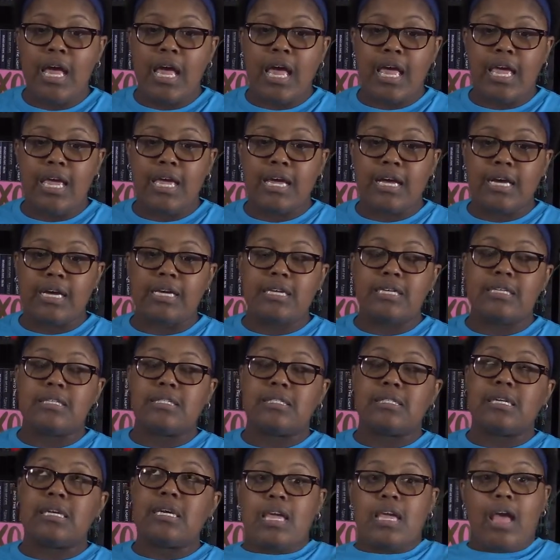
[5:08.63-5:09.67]

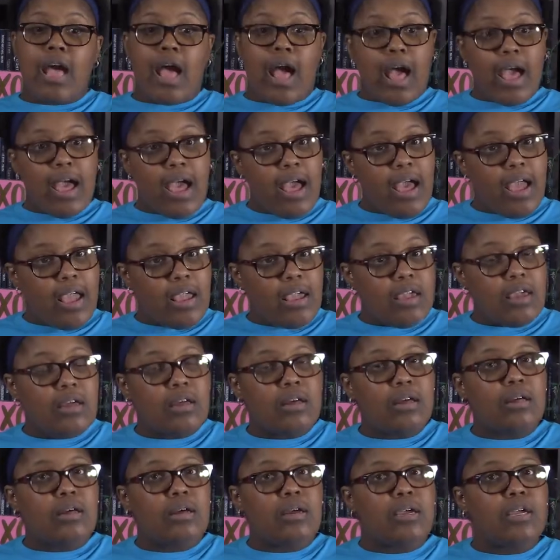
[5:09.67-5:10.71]
and I
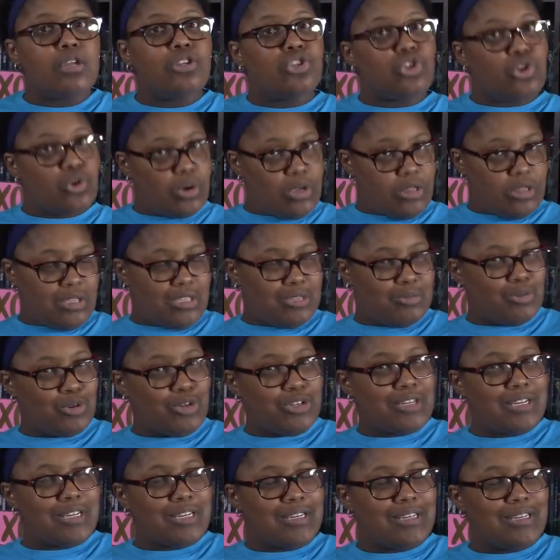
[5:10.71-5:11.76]
enjoyed this
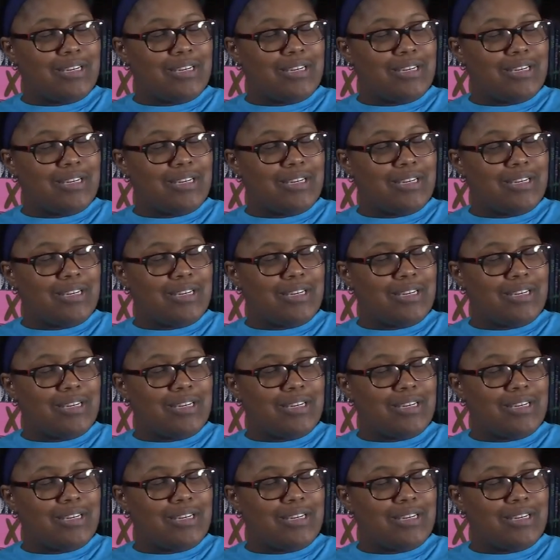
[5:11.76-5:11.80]
book.